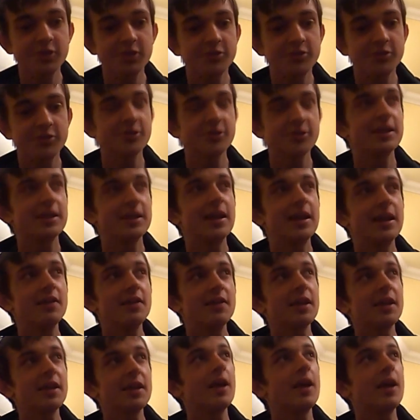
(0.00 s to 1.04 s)
to say, let's
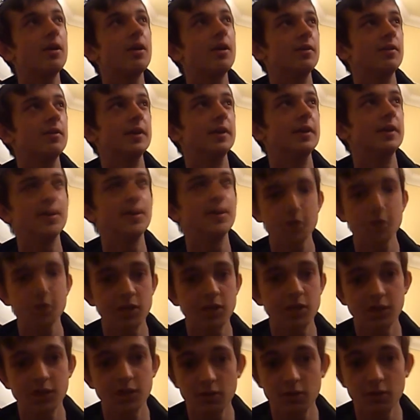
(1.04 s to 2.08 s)
get out of here, actually I
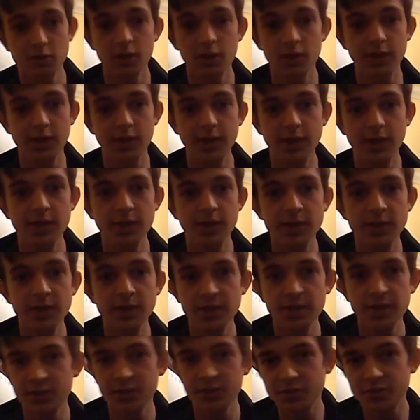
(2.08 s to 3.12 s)
don't like it.
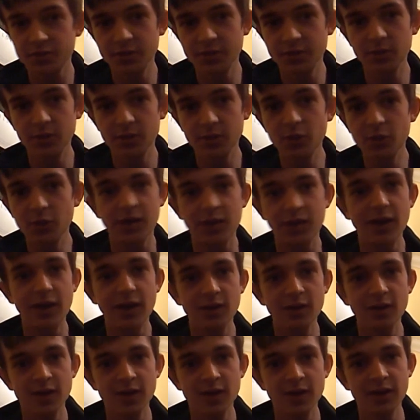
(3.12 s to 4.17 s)
So she goes out,
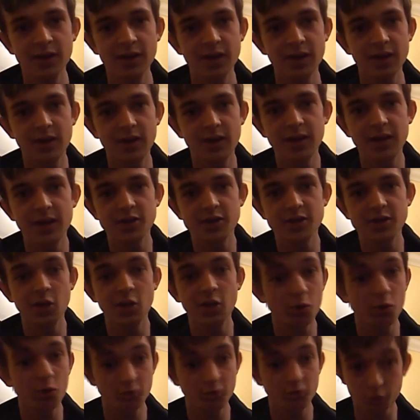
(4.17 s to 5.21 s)
and then she
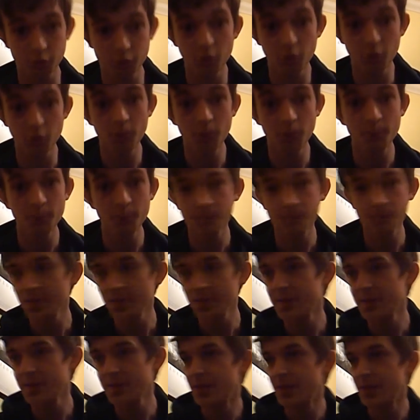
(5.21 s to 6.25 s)
locks the door.
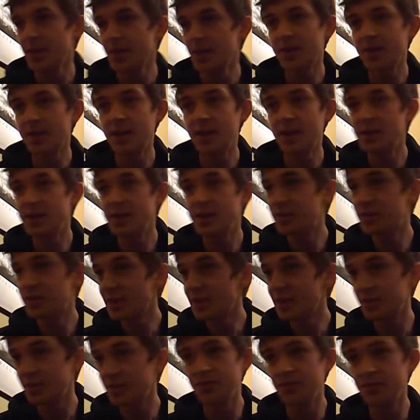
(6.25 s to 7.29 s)
And then in the
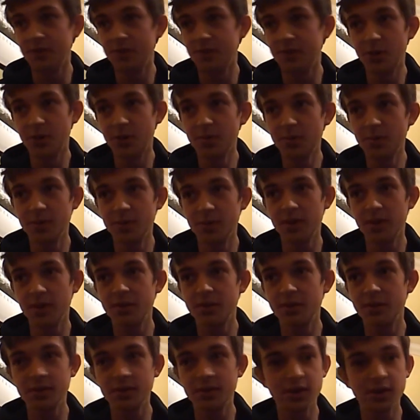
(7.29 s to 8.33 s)
second film, there's
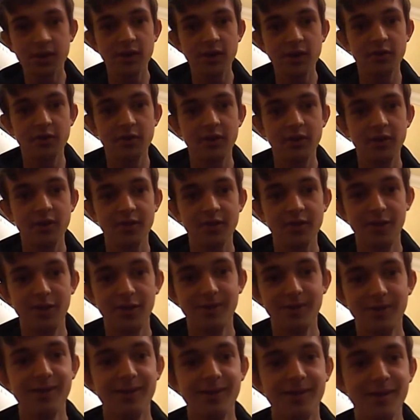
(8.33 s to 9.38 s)
this guy who says,
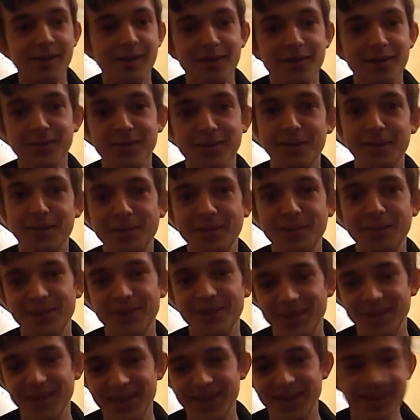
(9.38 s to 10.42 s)
oh, I know there are dead people in
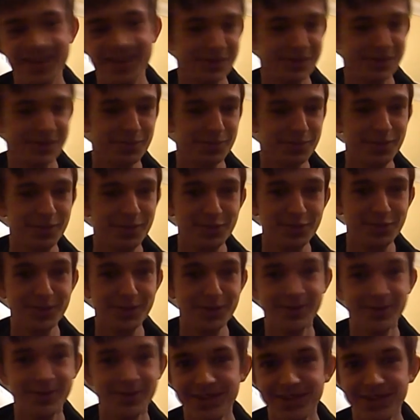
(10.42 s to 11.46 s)
there, let's open the door.
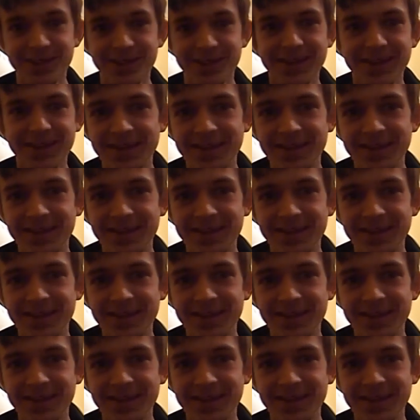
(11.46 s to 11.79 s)
And then